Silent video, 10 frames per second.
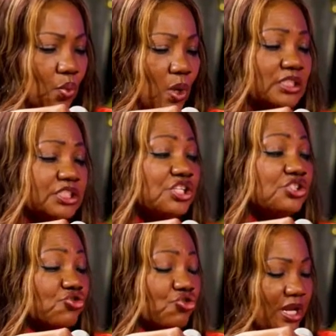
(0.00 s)
while
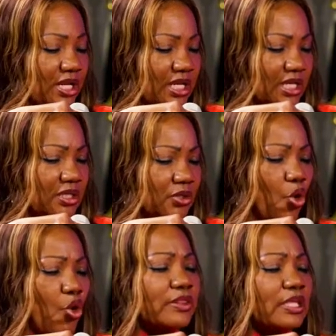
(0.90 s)
she's training
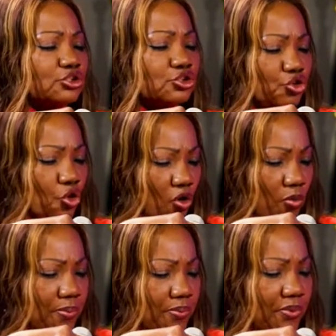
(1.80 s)
on a
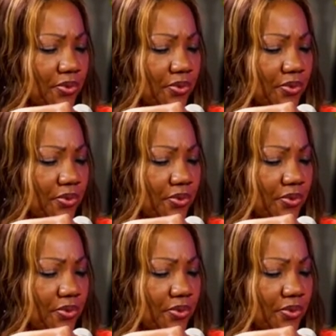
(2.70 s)
job